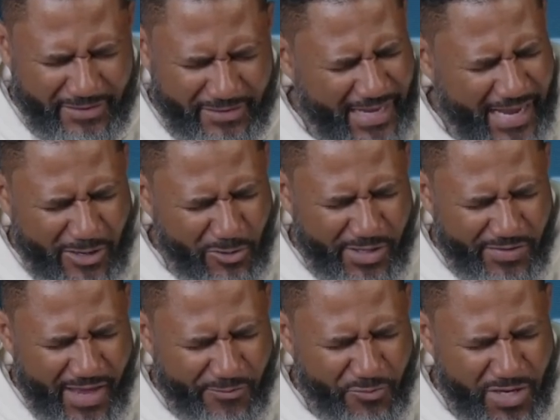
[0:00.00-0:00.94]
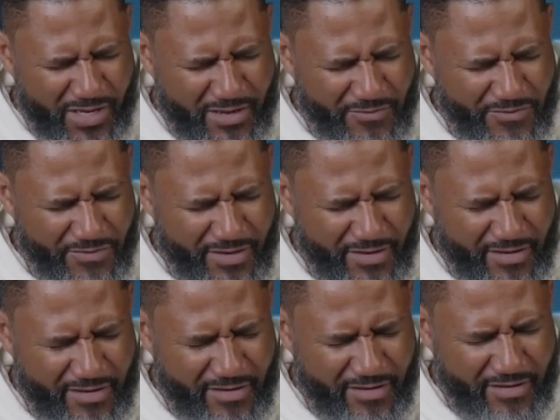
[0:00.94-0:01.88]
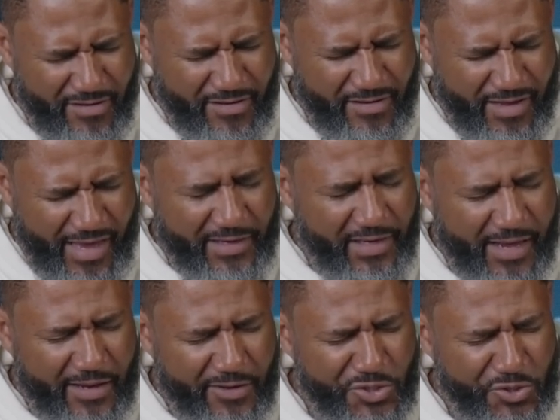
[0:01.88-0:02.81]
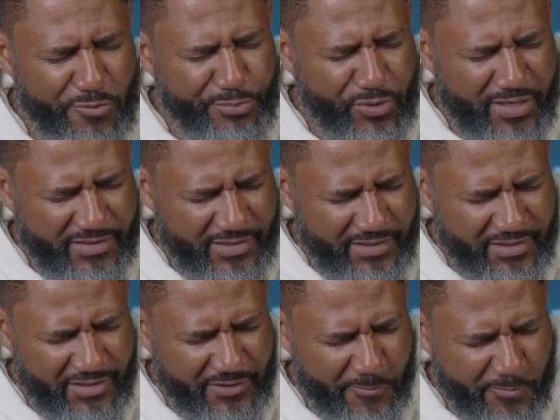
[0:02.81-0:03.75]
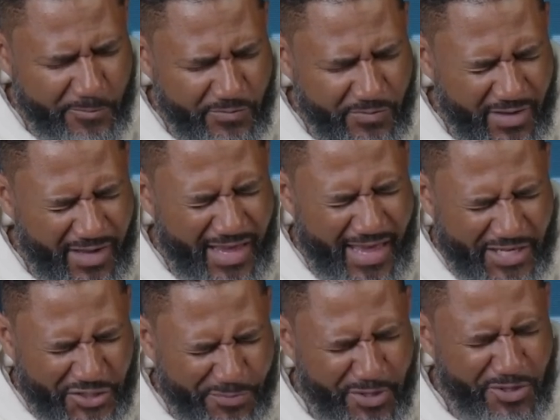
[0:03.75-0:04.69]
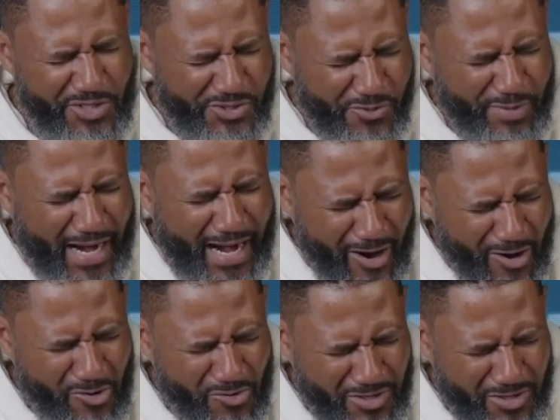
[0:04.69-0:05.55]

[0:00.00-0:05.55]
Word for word: not only that we've encountered your presence, experience your power,